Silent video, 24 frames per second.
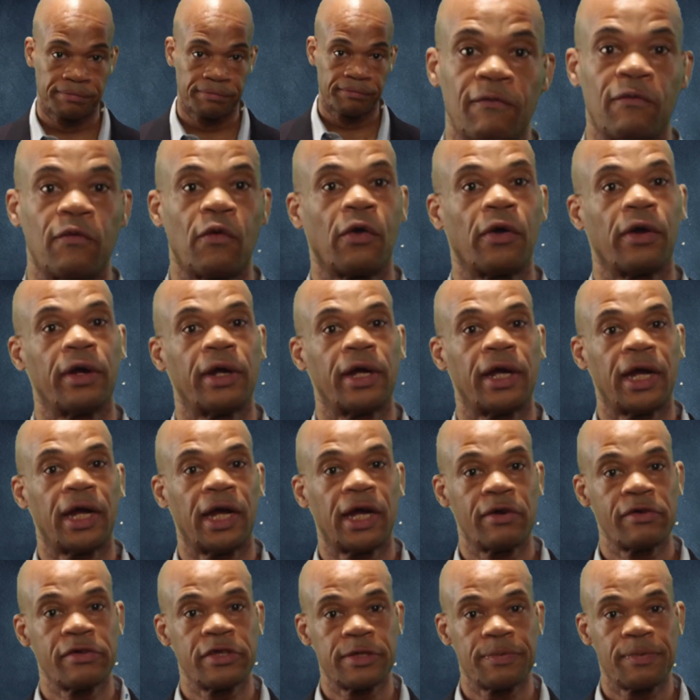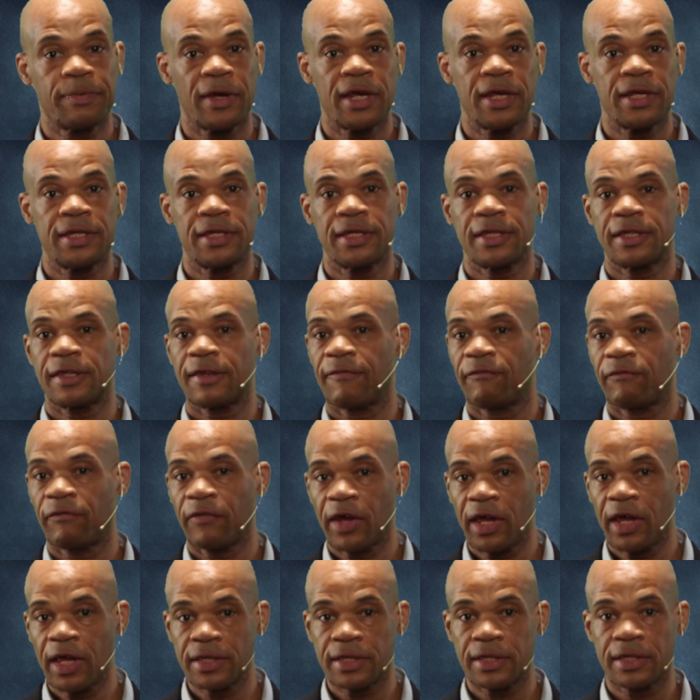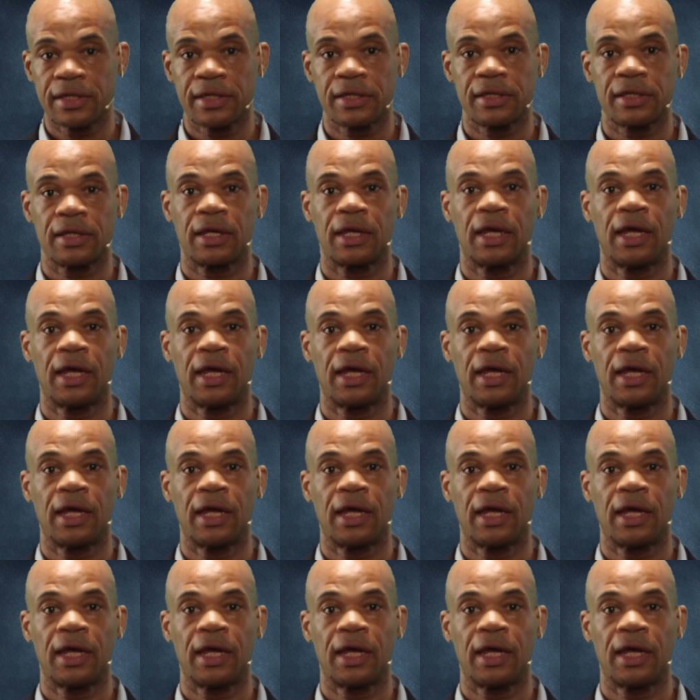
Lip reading: For aerospace, defense,